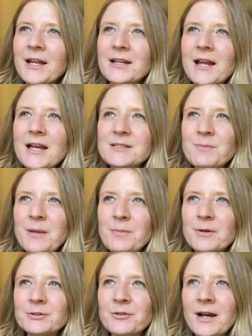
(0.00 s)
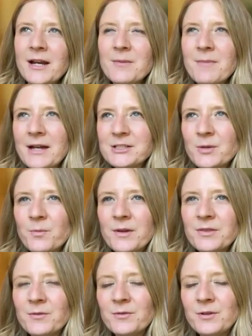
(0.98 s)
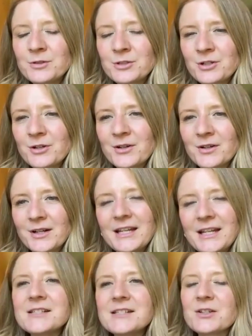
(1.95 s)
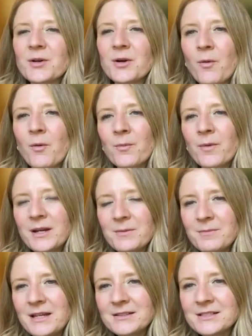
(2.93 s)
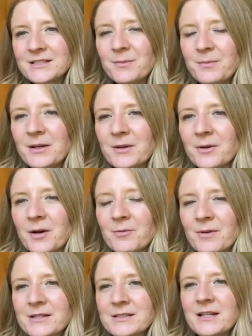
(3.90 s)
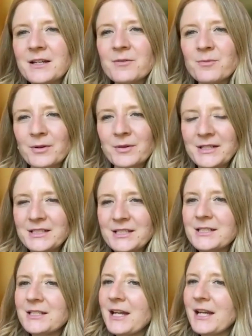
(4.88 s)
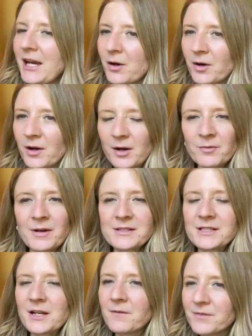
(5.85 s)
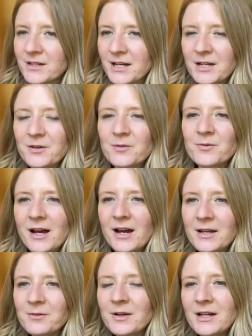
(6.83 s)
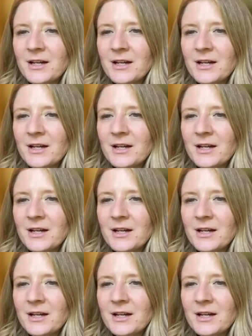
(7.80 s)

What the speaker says: And as people try and imagine what the future is, or what it means to be a resident of Burlington today, or a resident of the 905,